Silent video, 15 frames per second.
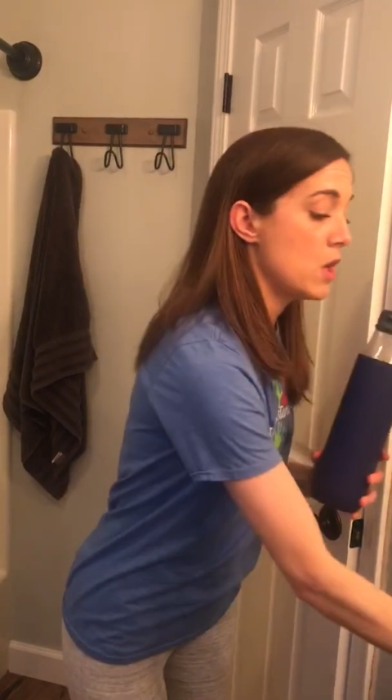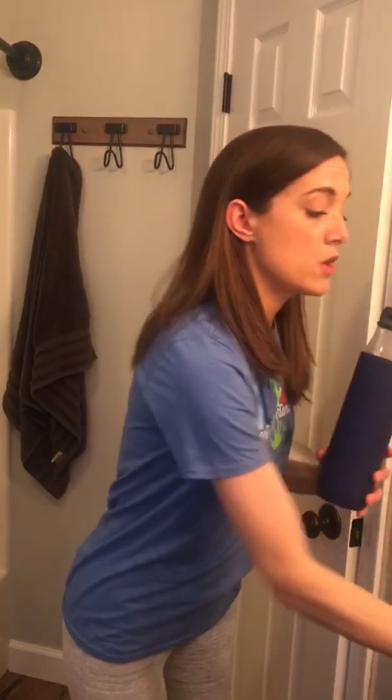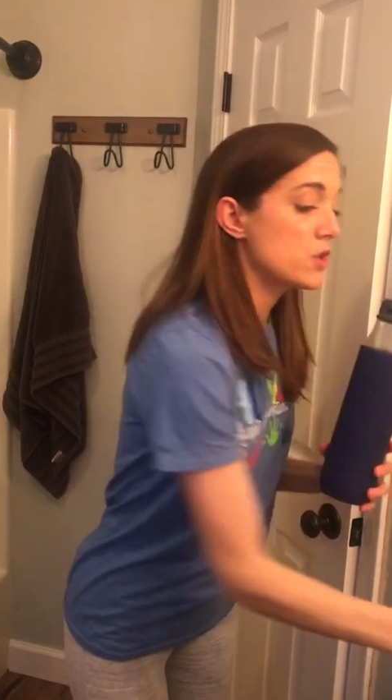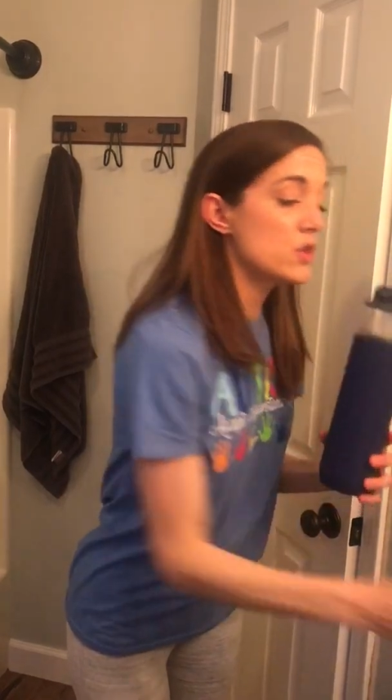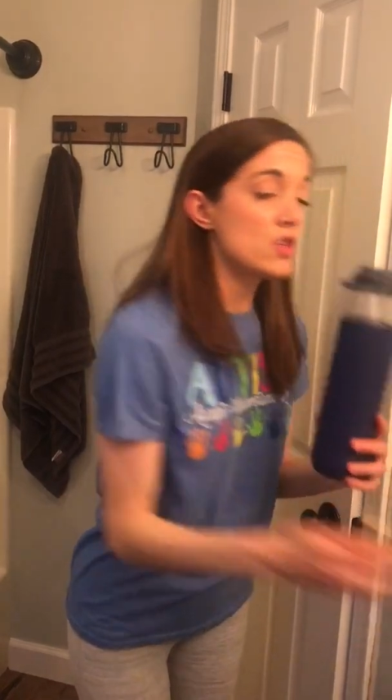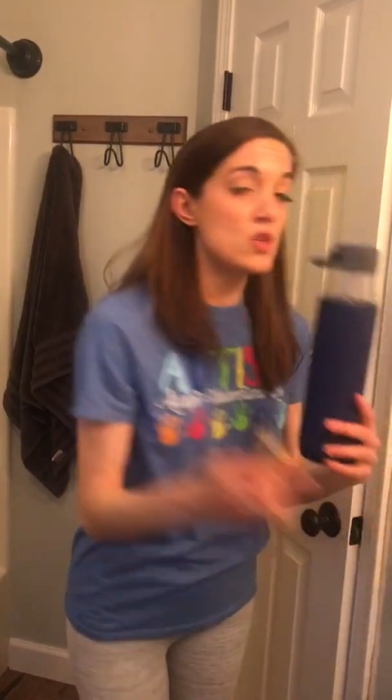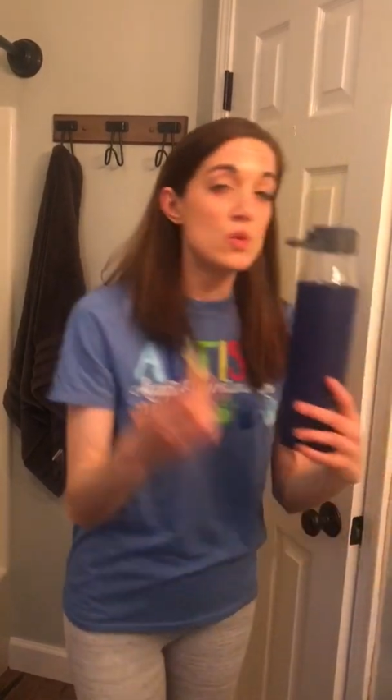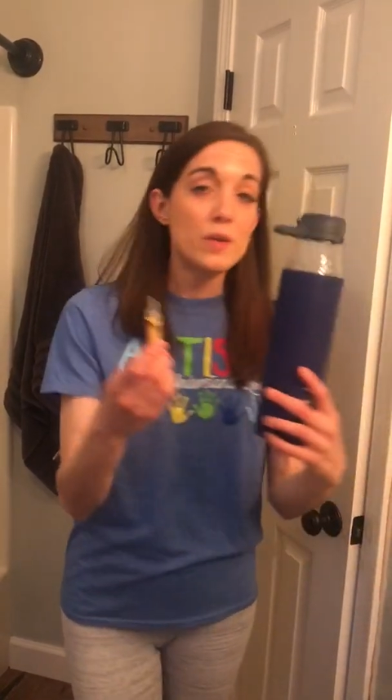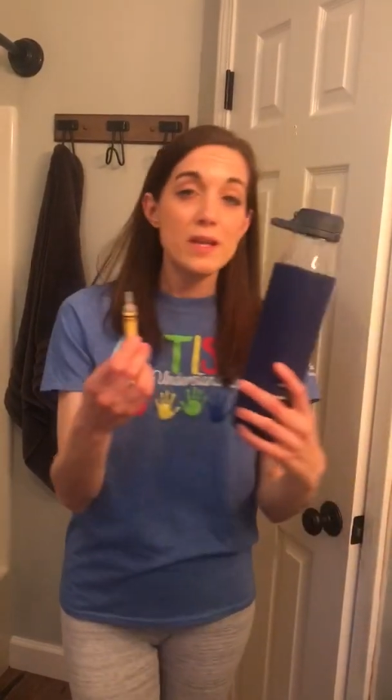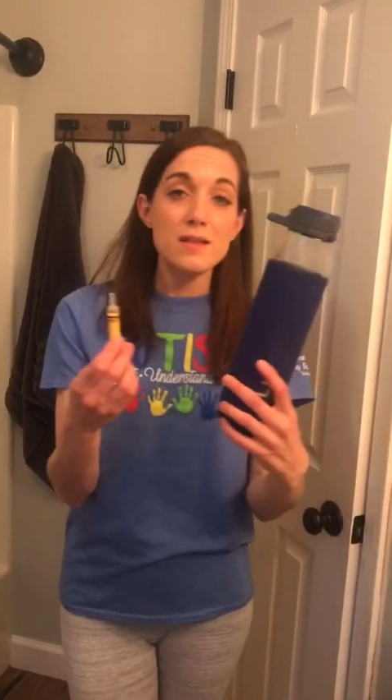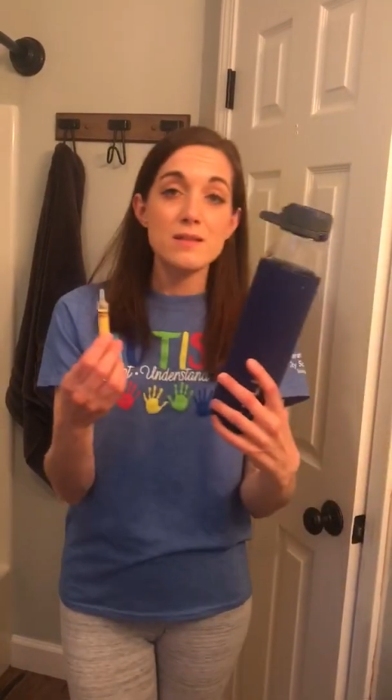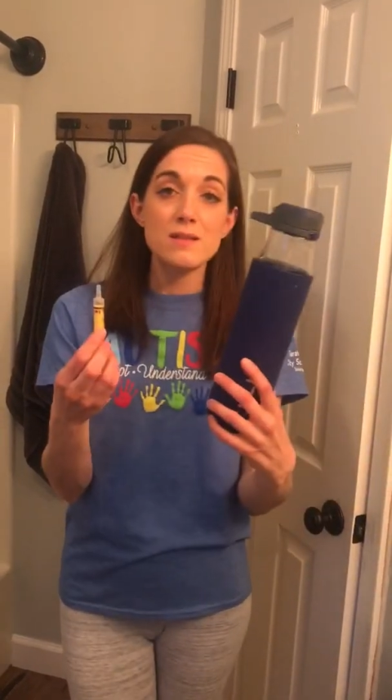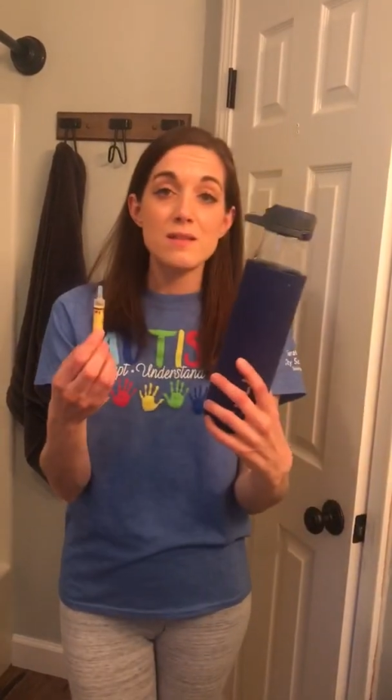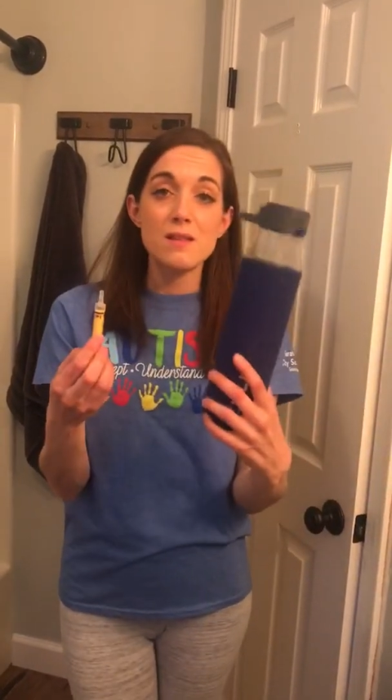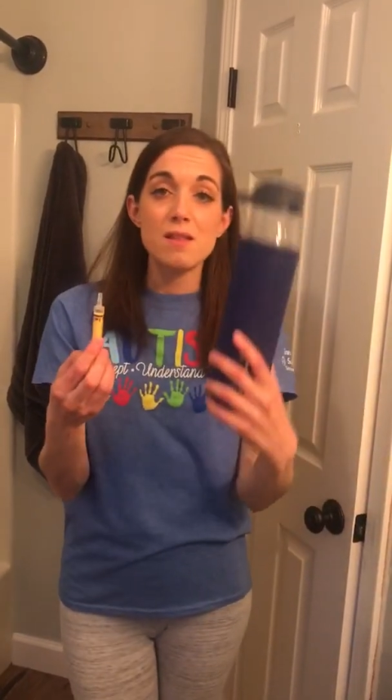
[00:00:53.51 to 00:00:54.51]
So you
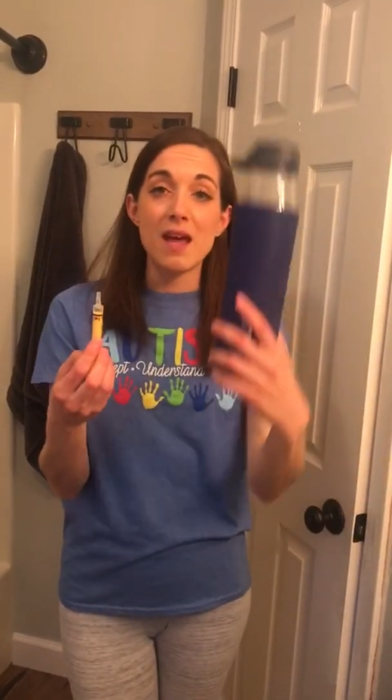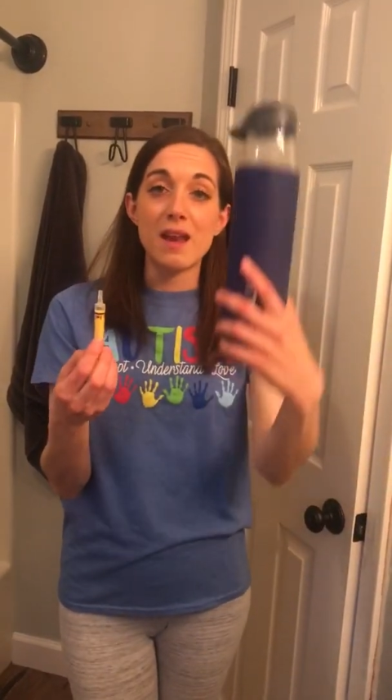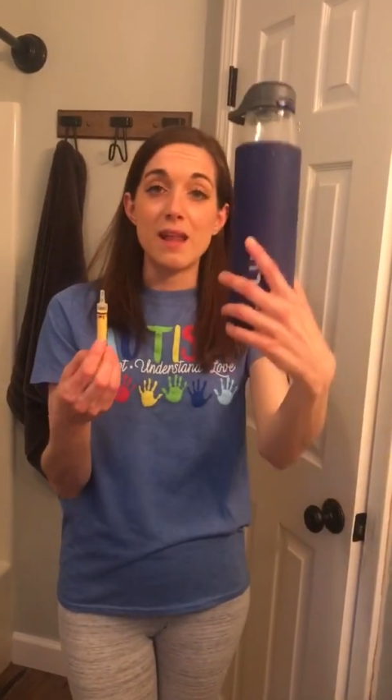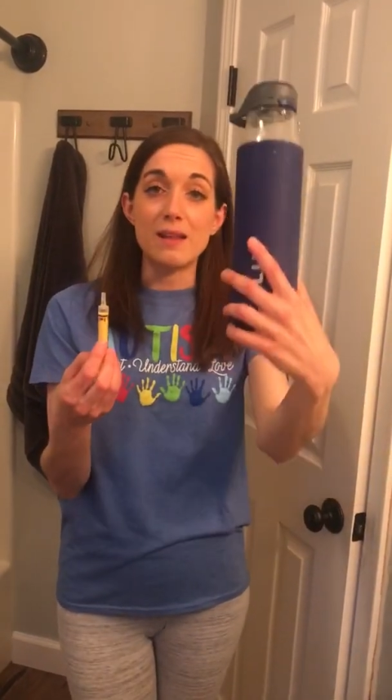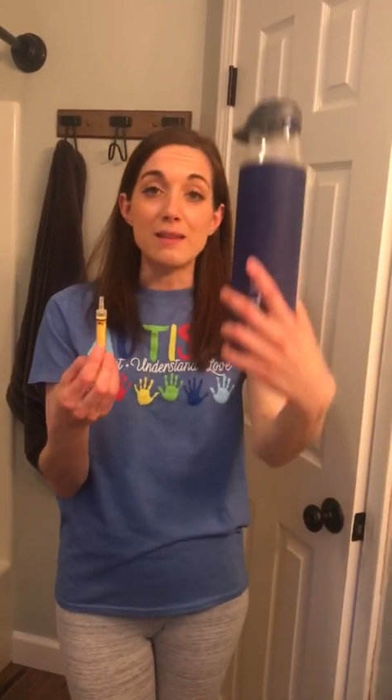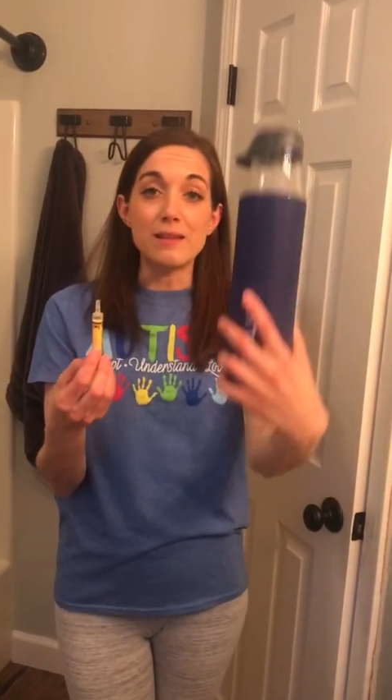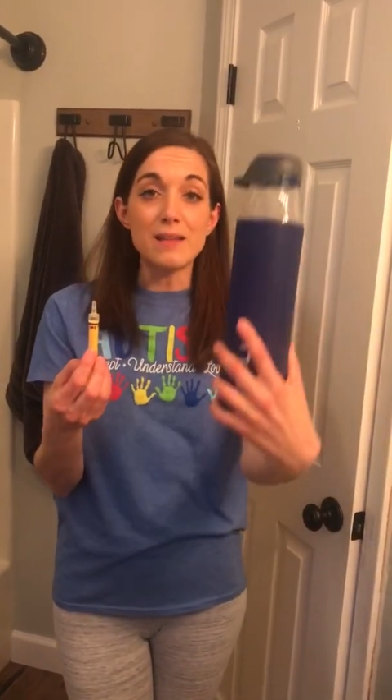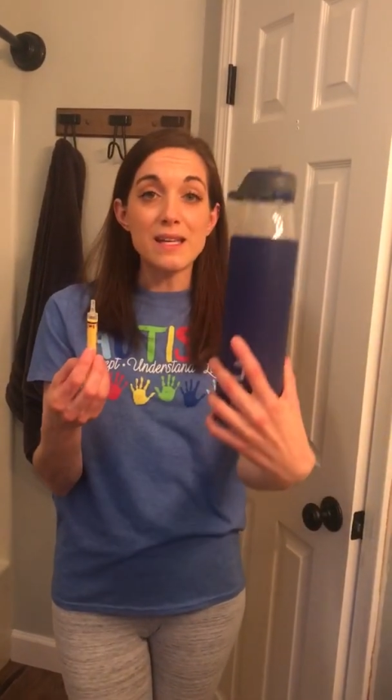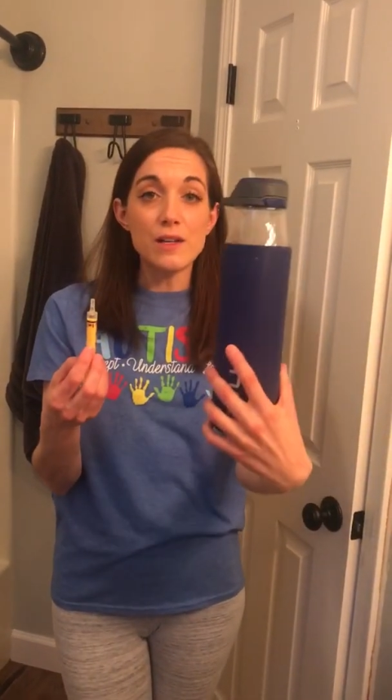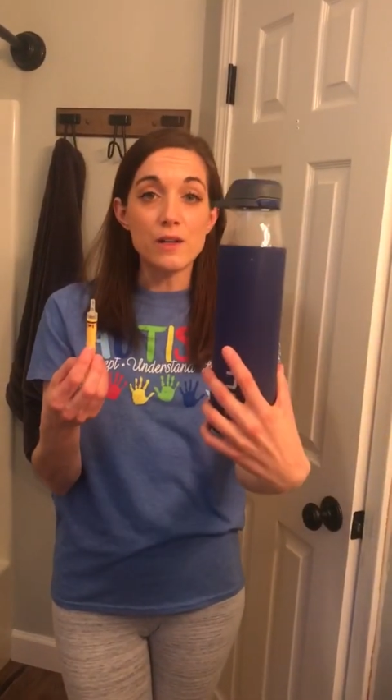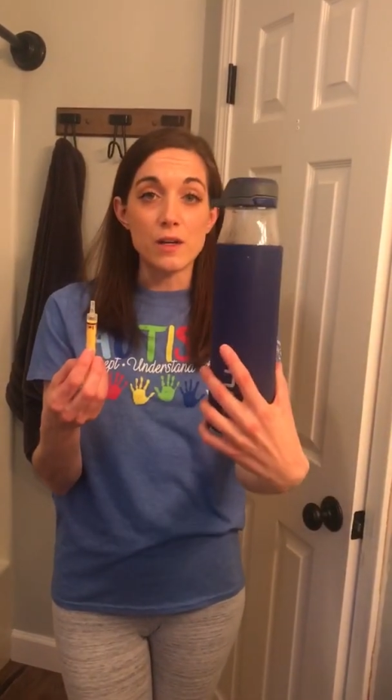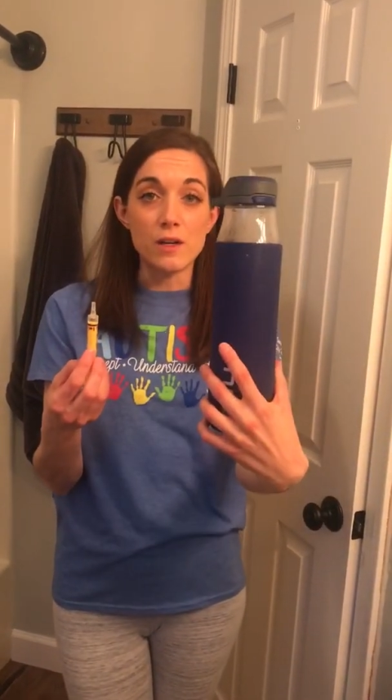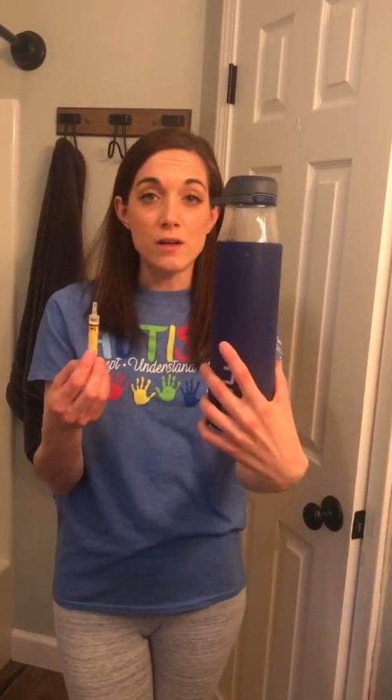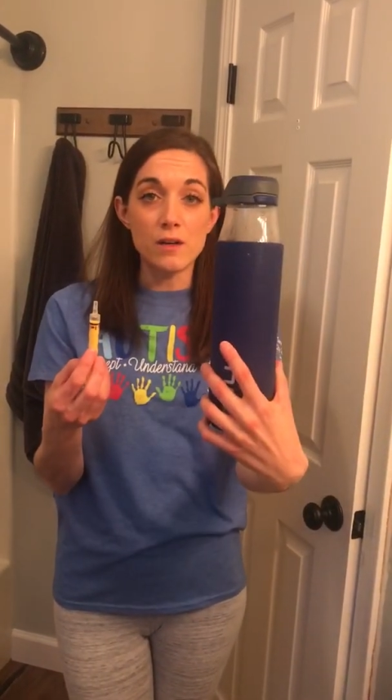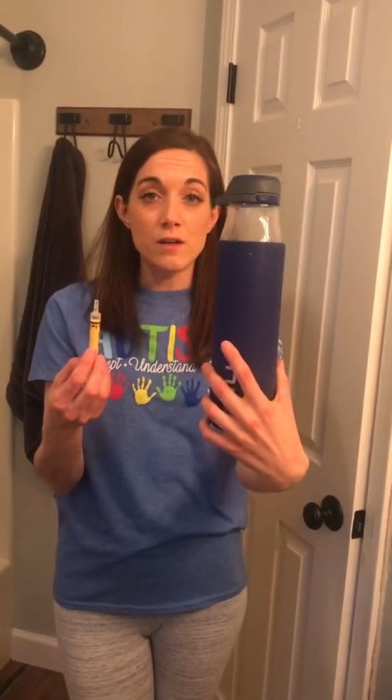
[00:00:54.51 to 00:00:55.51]
can see that a
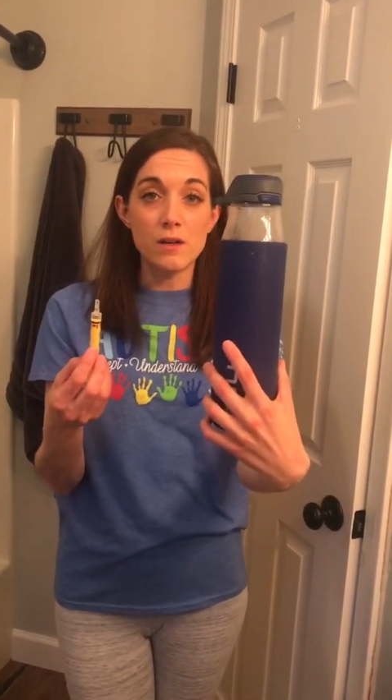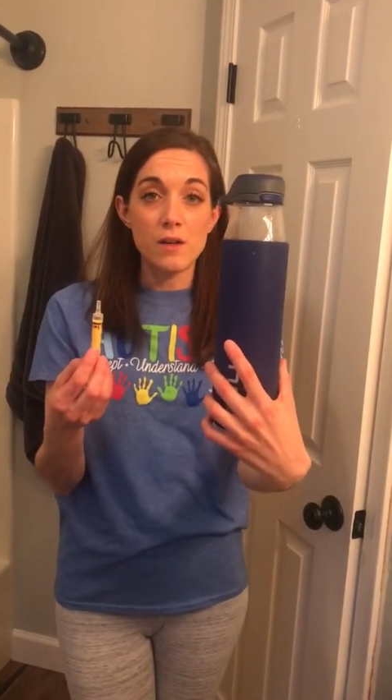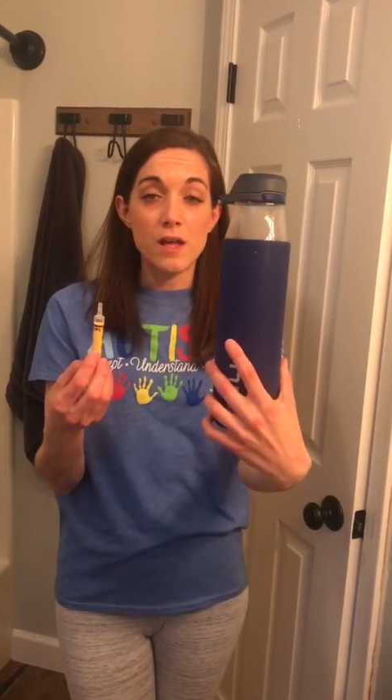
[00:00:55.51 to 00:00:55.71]
liter